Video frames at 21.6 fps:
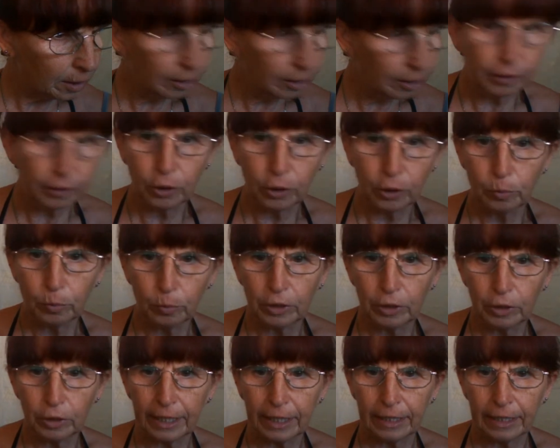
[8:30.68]
New
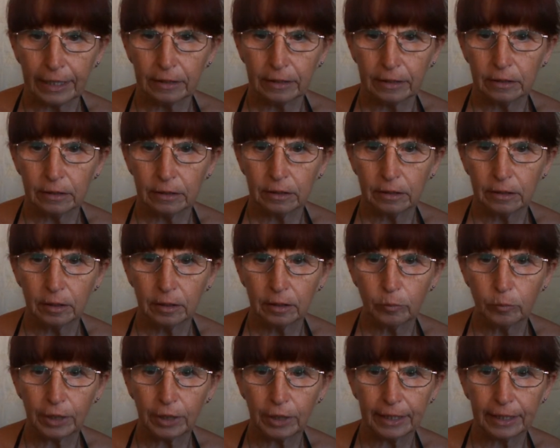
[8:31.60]
brand.
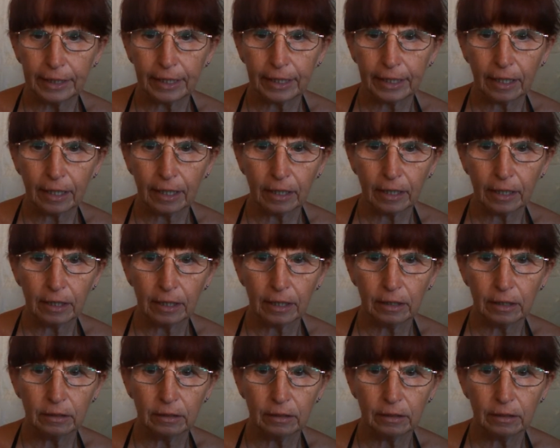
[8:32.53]
Brand colour.